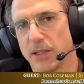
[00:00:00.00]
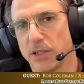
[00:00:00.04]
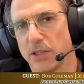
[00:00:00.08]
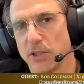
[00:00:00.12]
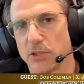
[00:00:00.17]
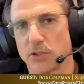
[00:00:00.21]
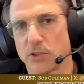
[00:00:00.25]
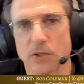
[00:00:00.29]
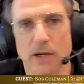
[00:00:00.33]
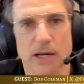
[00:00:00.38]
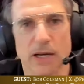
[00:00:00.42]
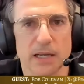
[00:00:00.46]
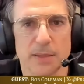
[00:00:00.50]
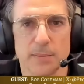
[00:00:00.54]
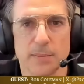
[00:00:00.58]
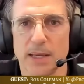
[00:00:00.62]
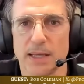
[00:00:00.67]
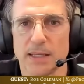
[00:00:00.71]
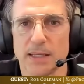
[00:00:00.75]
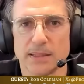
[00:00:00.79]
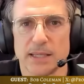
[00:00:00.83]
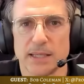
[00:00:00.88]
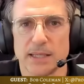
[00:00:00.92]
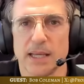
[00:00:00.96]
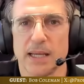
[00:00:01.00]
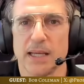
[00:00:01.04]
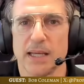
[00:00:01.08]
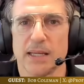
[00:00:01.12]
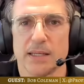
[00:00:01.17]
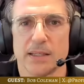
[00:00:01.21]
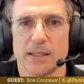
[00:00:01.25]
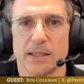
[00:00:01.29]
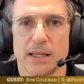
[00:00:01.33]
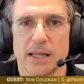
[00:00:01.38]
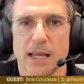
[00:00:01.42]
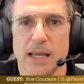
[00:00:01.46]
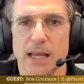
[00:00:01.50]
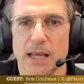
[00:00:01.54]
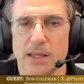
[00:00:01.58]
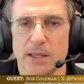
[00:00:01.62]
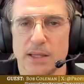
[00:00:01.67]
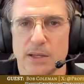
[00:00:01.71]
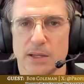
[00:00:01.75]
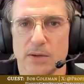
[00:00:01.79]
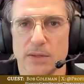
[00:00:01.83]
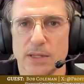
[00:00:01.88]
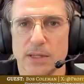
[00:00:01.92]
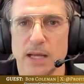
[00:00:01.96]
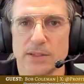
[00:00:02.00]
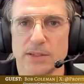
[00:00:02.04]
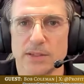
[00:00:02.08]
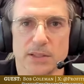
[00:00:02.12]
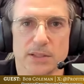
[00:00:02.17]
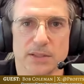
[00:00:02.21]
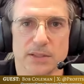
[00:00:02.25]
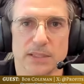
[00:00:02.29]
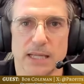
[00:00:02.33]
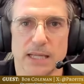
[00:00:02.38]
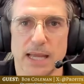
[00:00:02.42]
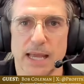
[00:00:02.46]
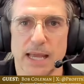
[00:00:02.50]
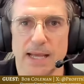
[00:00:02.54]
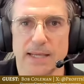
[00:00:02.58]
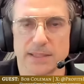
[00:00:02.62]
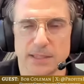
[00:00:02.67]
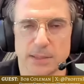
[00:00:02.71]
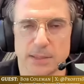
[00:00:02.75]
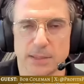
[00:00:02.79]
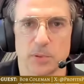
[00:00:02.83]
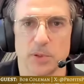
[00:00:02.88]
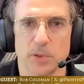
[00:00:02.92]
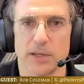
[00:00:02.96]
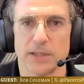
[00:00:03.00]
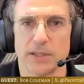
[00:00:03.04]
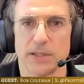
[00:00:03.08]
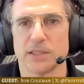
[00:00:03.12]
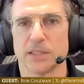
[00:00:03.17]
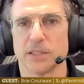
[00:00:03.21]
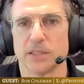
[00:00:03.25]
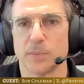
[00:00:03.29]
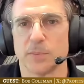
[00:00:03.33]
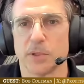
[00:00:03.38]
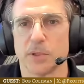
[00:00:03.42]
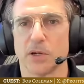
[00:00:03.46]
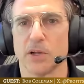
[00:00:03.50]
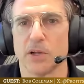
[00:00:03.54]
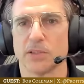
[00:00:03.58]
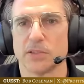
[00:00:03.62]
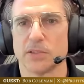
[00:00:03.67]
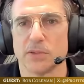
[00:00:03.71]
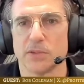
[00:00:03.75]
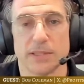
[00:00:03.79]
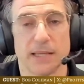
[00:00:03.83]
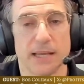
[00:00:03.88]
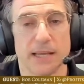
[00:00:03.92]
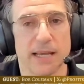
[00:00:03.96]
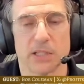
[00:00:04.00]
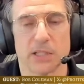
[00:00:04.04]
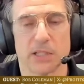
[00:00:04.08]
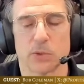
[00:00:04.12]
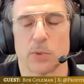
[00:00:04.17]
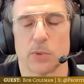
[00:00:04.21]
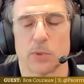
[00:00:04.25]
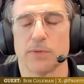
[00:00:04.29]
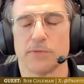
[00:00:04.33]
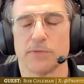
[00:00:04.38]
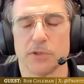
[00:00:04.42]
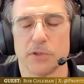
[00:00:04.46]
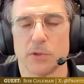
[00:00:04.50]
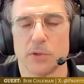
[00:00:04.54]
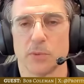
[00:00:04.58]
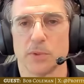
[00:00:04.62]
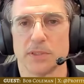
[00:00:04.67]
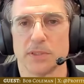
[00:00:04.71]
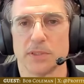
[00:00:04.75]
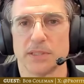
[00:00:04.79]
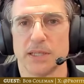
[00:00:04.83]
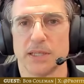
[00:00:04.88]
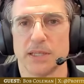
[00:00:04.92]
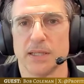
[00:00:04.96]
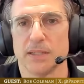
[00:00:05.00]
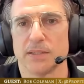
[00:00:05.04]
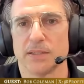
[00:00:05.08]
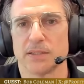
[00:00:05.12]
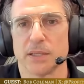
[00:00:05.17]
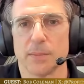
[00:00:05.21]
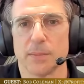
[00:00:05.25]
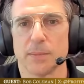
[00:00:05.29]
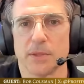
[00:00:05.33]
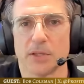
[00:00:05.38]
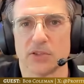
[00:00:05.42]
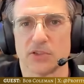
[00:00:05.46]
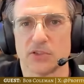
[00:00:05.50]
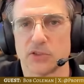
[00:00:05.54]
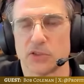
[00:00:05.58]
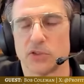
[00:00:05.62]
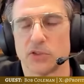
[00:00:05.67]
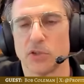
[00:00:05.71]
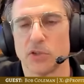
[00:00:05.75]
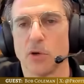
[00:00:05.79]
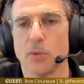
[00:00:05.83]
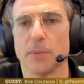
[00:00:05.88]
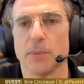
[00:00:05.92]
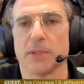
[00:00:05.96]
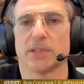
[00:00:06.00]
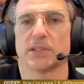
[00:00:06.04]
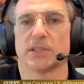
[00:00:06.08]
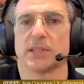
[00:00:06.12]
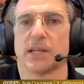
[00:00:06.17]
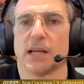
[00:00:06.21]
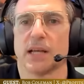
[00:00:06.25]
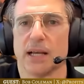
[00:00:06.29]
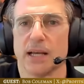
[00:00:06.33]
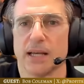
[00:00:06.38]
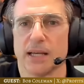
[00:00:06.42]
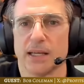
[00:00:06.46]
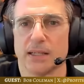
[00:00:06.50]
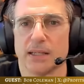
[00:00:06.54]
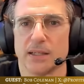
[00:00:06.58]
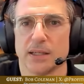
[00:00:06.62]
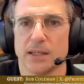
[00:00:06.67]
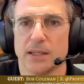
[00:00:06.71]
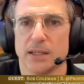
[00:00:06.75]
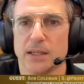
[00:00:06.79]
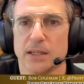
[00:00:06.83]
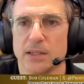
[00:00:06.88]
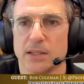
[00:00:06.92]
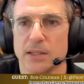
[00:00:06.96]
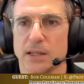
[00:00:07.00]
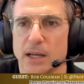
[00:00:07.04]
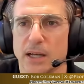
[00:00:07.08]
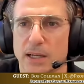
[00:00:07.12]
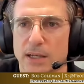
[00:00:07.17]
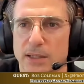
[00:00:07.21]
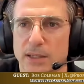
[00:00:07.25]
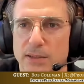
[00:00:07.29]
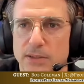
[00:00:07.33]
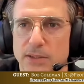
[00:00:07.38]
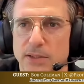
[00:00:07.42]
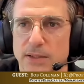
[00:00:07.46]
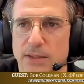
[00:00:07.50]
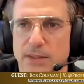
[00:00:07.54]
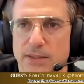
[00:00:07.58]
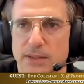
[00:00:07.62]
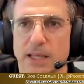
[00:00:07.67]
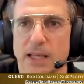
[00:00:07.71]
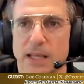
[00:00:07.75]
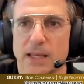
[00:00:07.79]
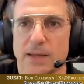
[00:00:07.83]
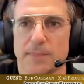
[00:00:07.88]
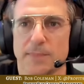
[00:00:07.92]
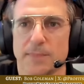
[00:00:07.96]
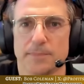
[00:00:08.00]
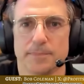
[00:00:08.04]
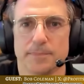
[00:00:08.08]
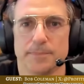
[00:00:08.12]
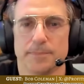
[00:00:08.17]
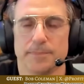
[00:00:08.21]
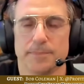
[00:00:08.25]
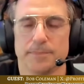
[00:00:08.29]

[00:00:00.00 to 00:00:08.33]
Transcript: you're trying to maintain, you know, not just asset prices, but also tax revenue receipts. I mean, there's so much tied to this game.